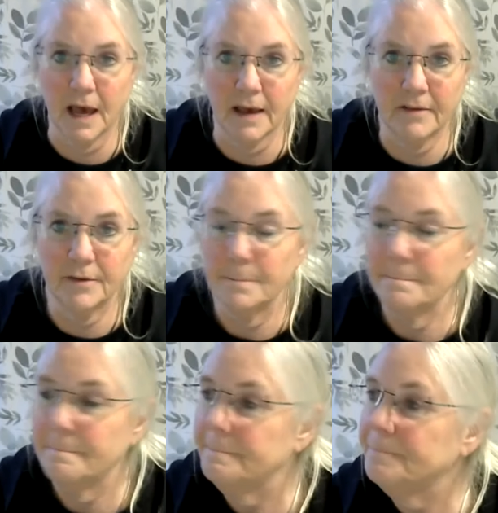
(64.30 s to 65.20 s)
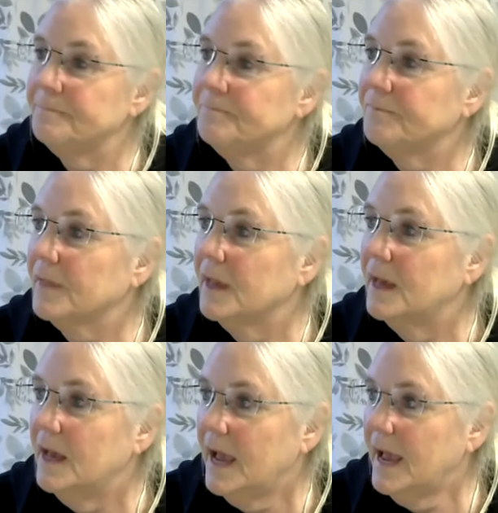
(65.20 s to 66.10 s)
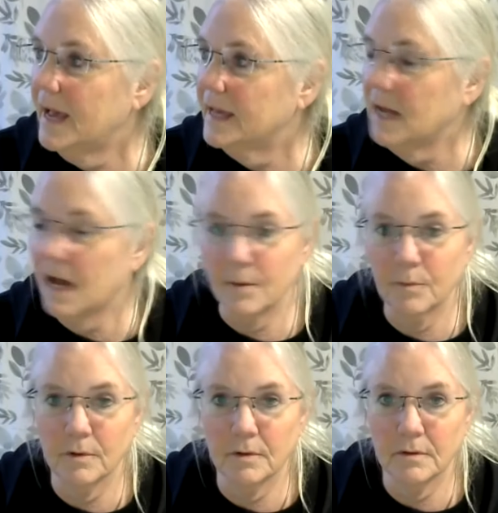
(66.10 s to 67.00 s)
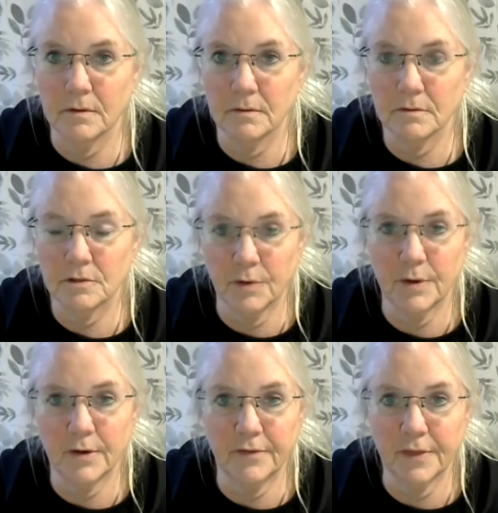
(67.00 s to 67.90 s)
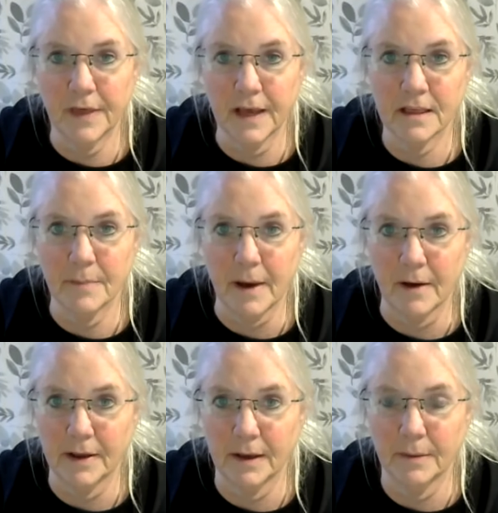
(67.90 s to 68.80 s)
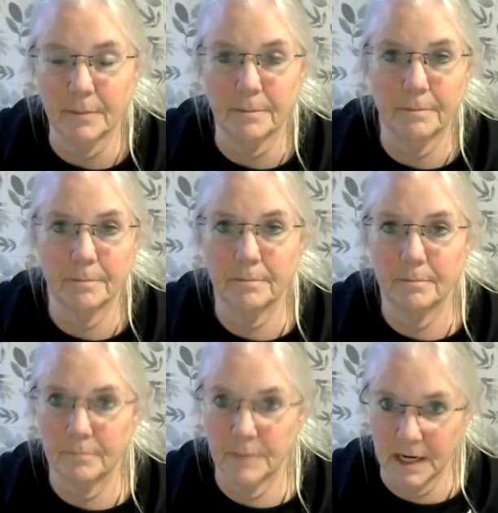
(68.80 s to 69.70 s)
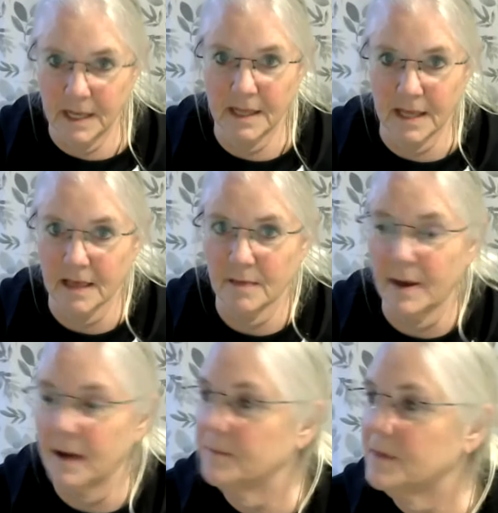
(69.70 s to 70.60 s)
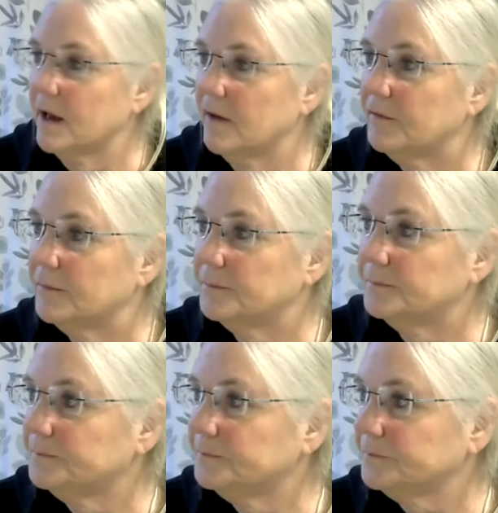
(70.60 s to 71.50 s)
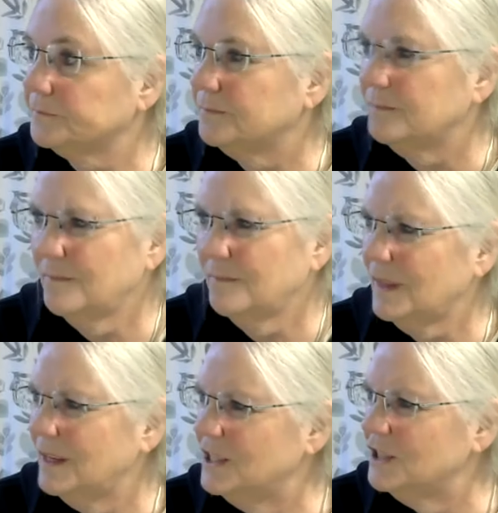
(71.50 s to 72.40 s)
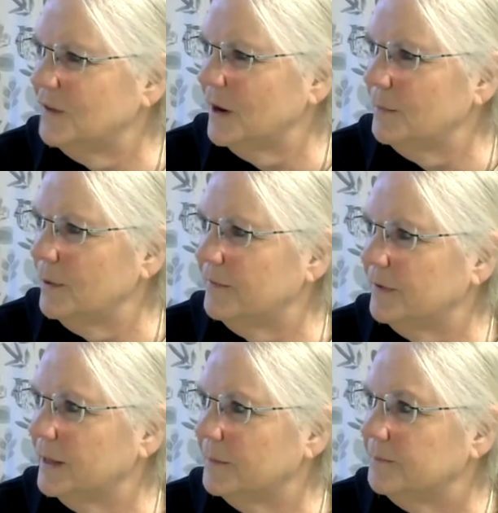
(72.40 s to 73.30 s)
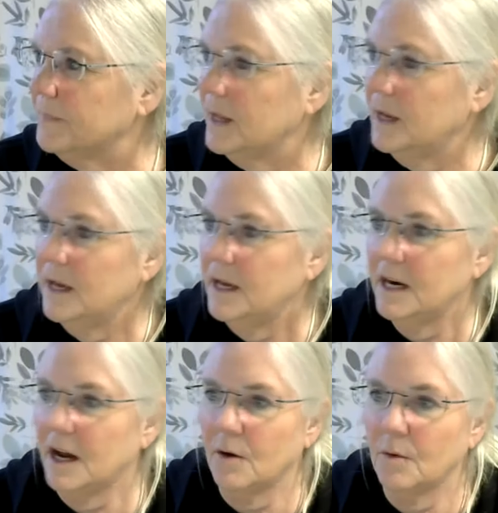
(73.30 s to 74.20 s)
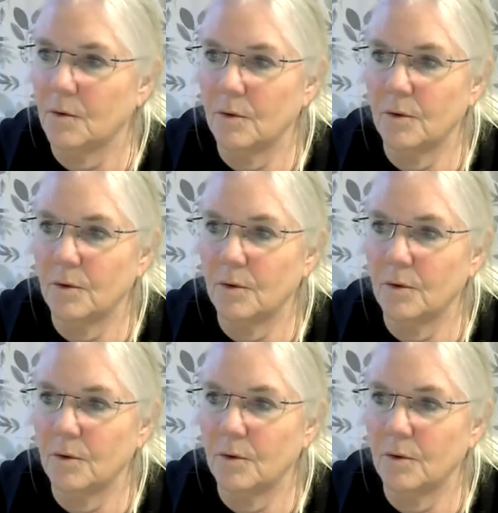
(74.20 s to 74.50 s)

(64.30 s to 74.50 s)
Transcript: Live, and I will show you a few things about him that he says about himself, just very briefly. Now,